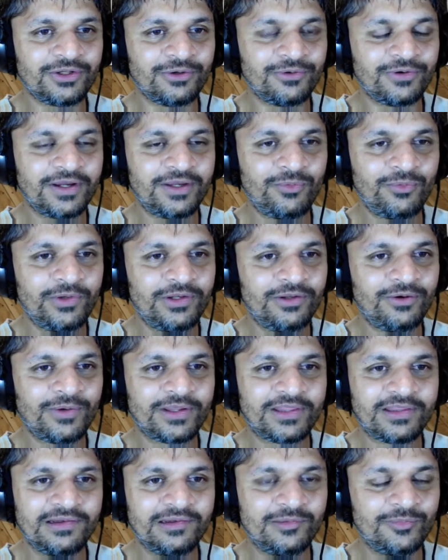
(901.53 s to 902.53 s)
right? We know
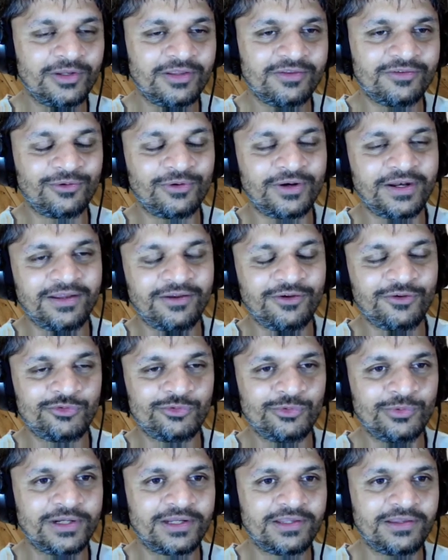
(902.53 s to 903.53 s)
what the limit is already because
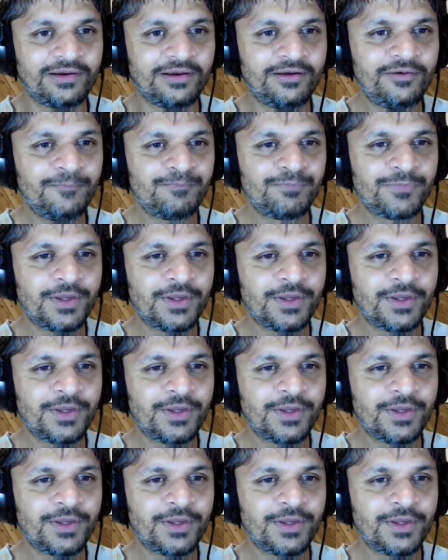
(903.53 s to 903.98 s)
we worked it out.